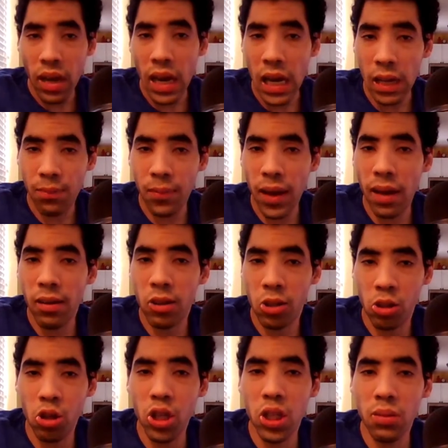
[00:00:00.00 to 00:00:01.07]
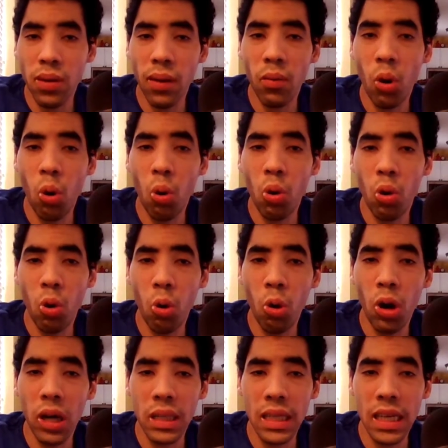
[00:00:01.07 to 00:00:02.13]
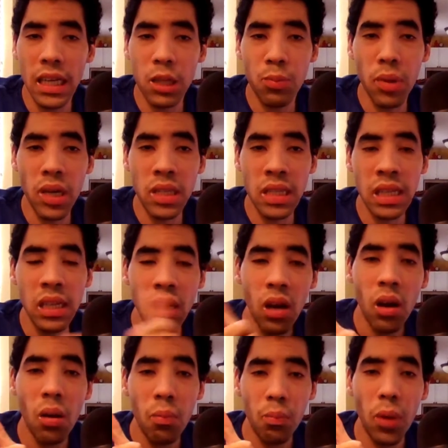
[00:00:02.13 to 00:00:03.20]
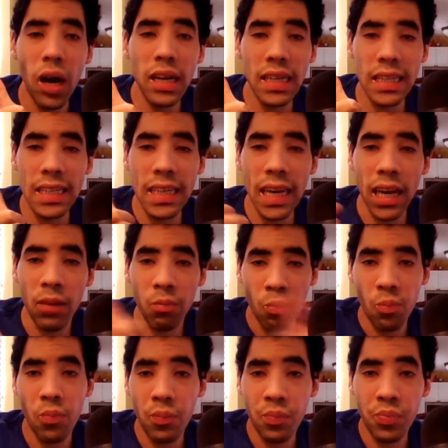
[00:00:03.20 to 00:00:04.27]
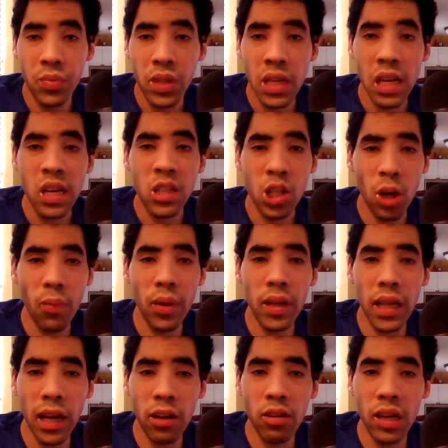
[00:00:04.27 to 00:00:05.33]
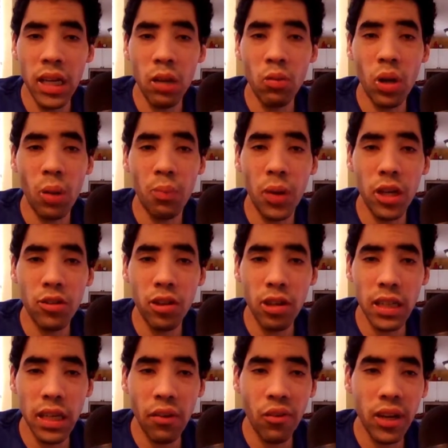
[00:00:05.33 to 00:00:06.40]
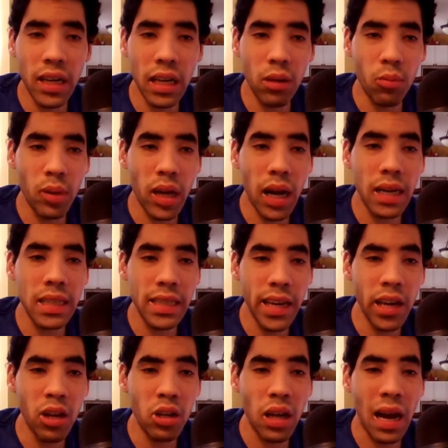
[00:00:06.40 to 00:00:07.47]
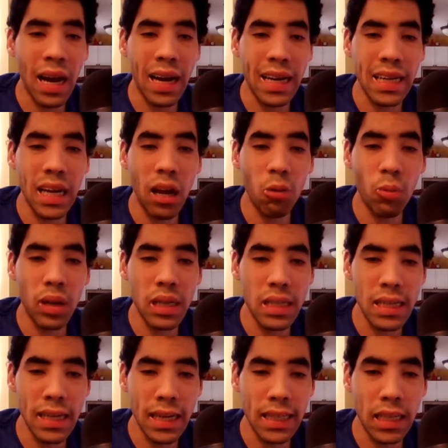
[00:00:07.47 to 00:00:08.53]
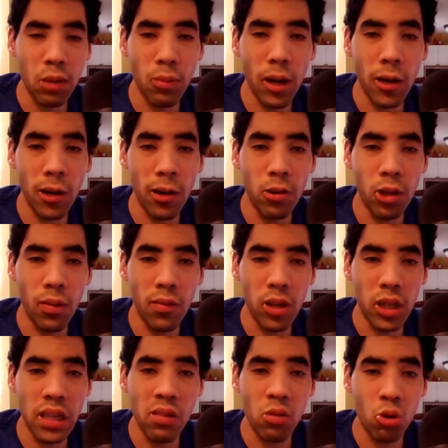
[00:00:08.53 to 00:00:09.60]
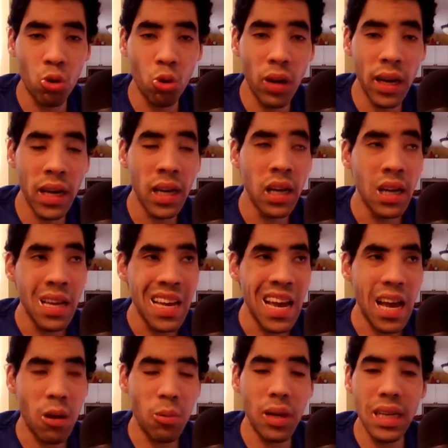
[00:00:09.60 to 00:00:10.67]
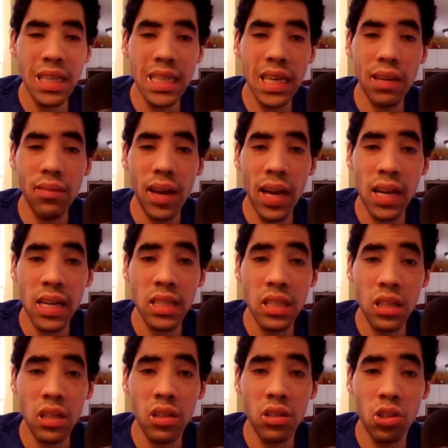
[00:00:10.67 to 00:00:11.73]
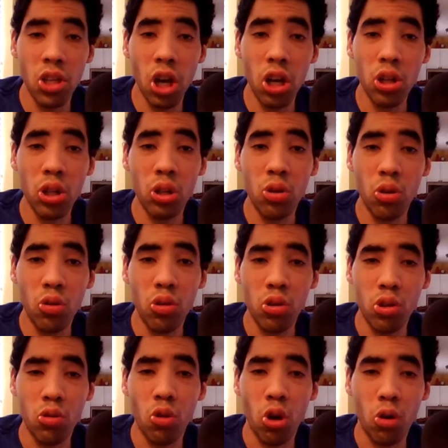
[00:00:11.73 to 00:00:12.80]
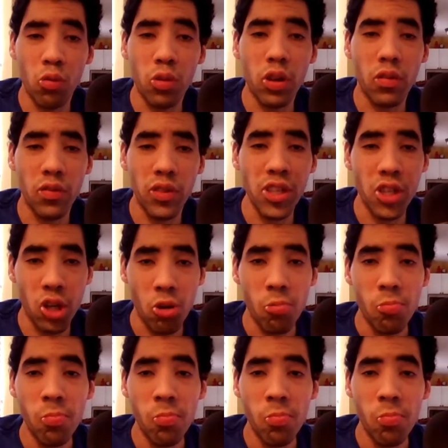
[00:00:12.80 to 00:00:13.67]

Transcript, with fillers: And if they have good survival horror acting experiences, buy this game. So, but anyway, it's one of the best Resident Evil games we got in years. I cannot wait to see that TV in Resident Evil 3. And the way this game ends does look for the future.